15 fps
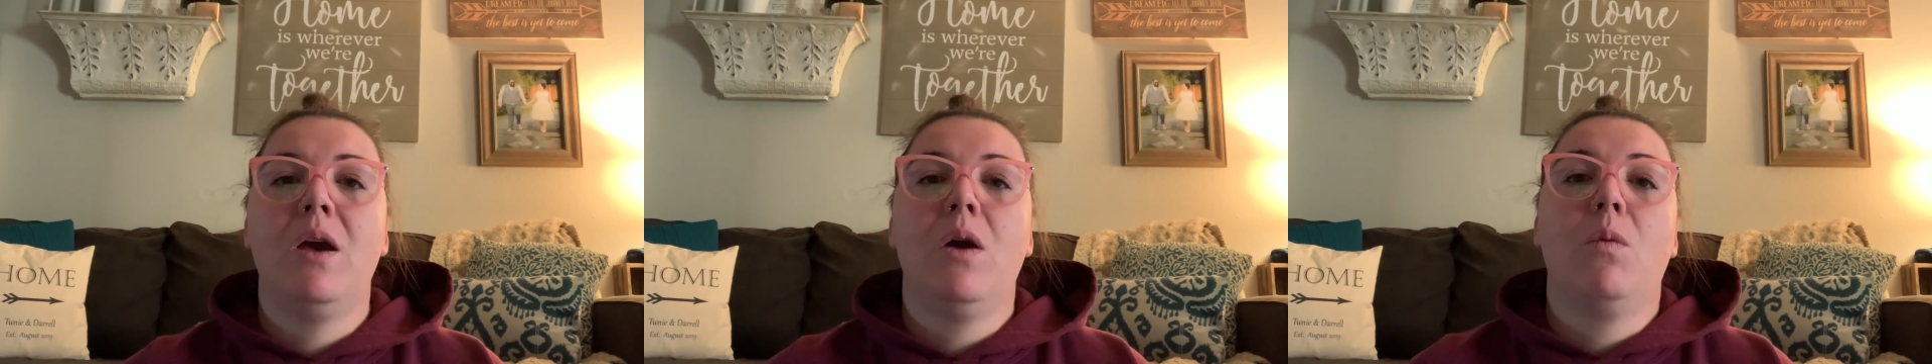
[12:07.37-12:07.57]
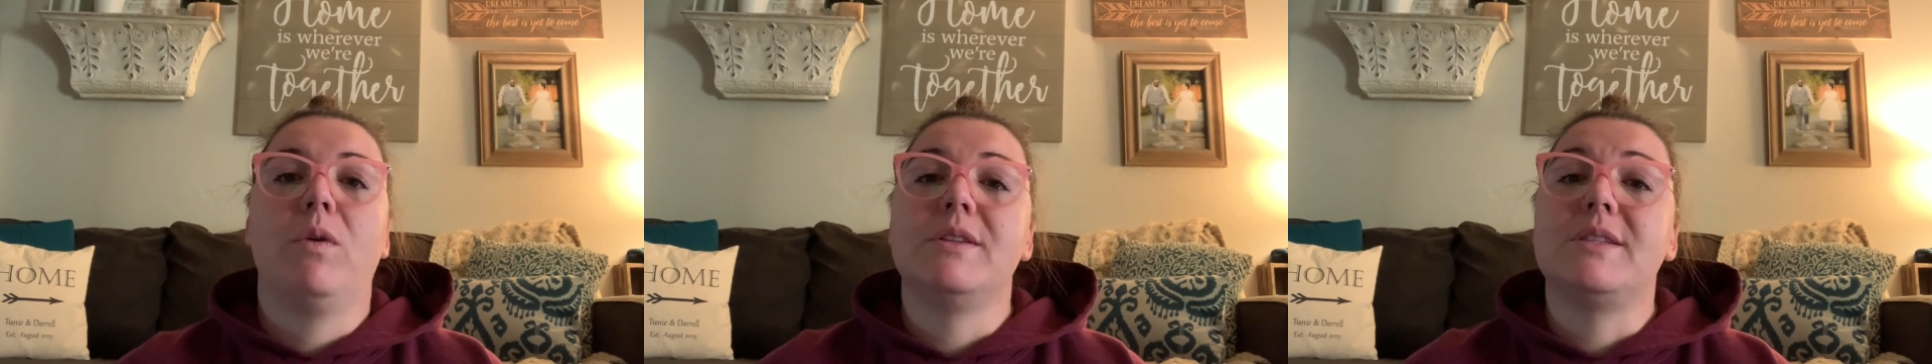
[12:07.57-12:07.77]

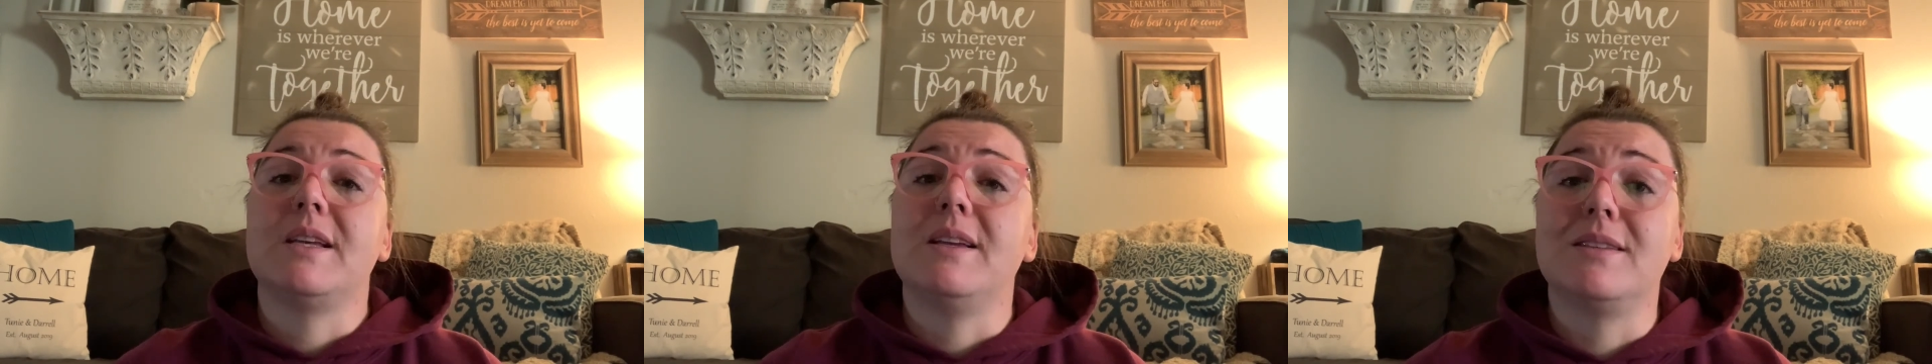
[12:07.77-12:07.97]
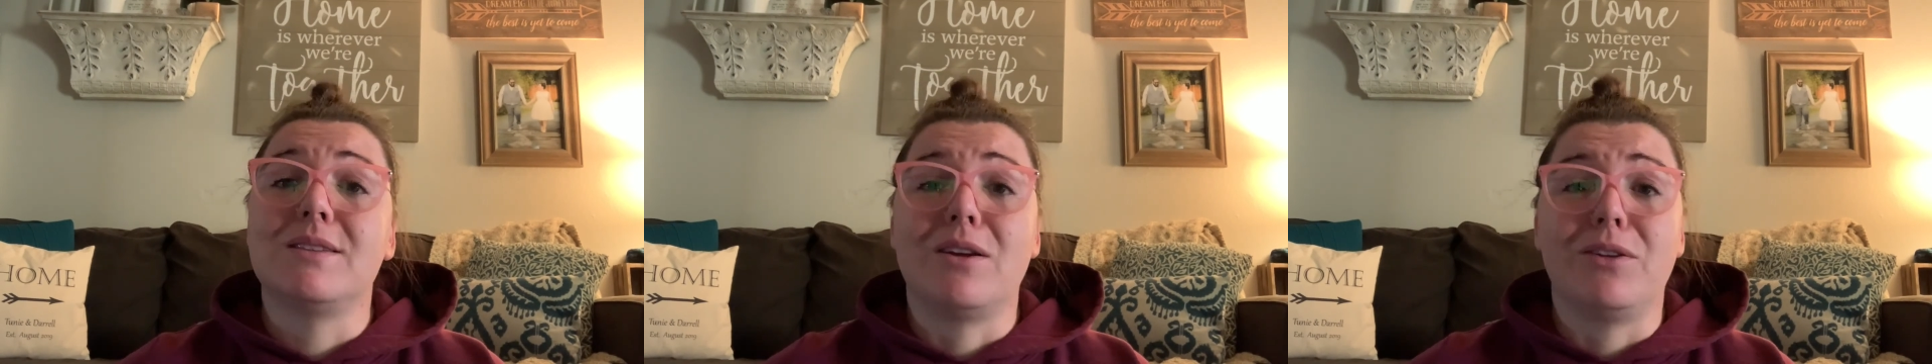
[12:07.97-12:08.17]
Once I
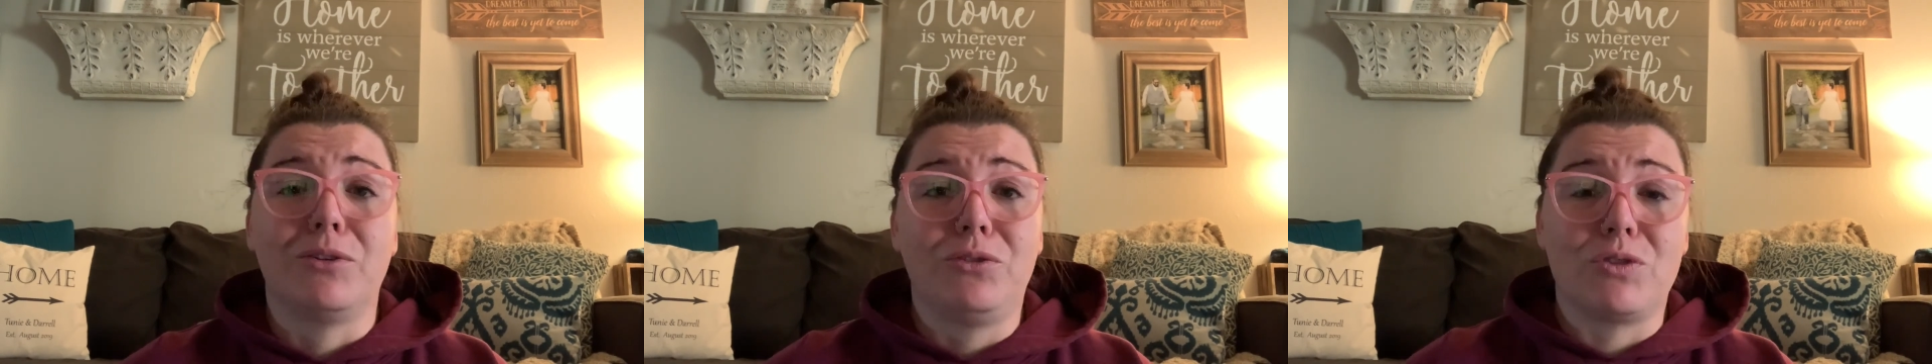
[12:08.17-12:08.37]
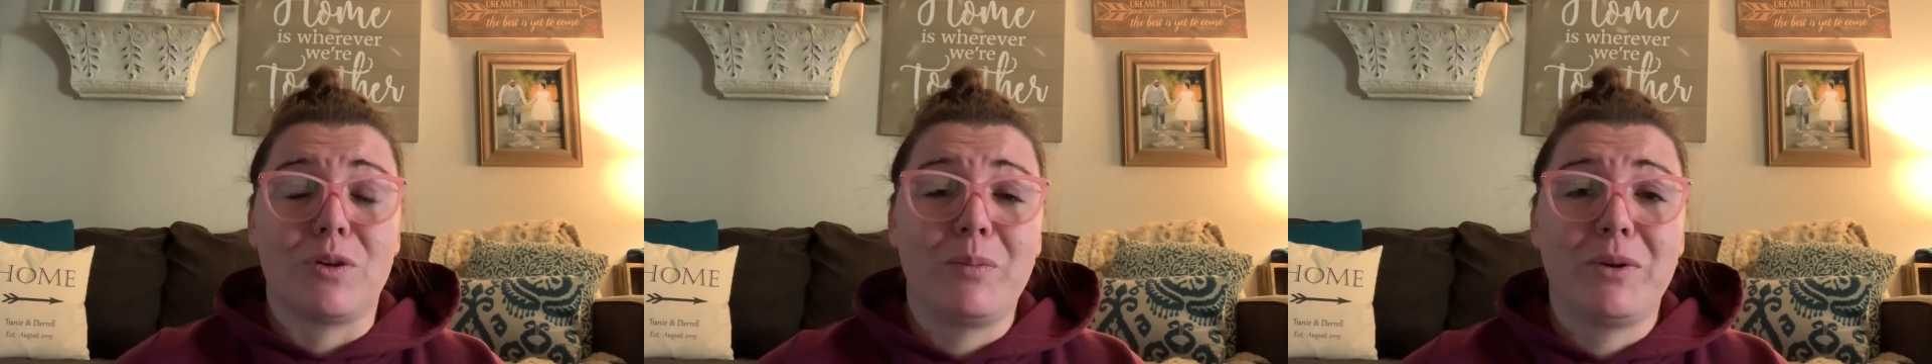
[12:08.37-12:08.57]
installed
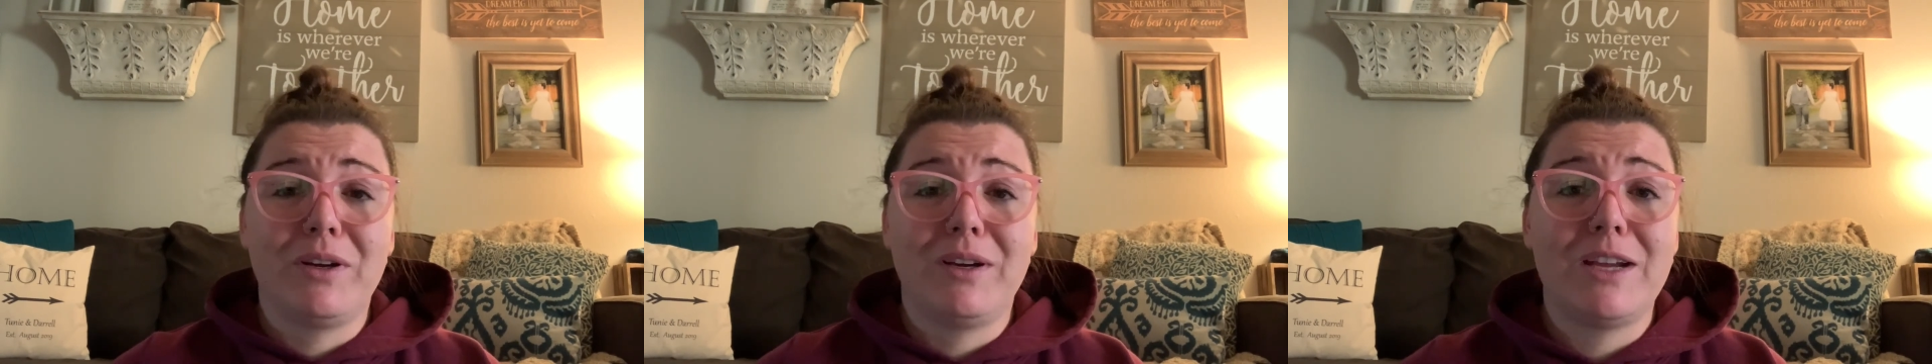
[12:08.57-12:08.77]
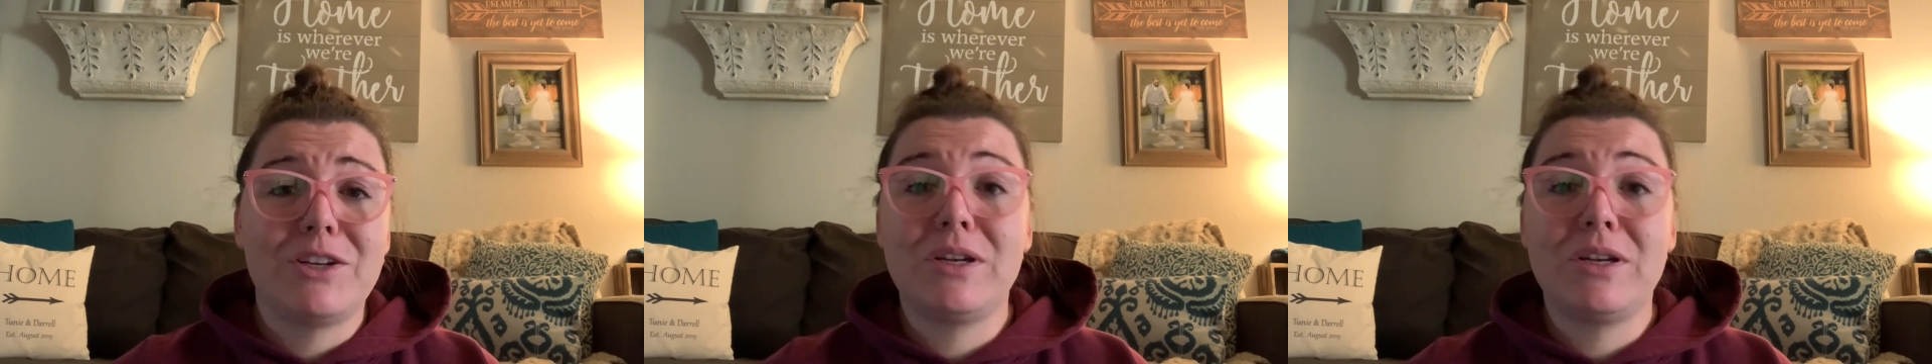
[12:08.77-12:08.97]
drip
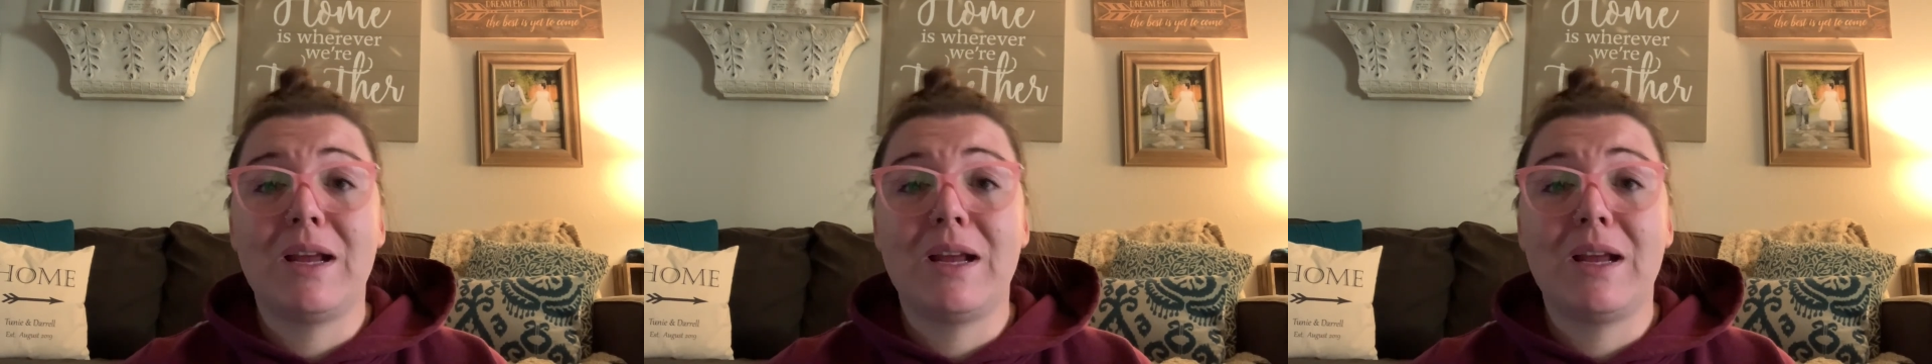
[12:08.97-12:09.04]
irrigation,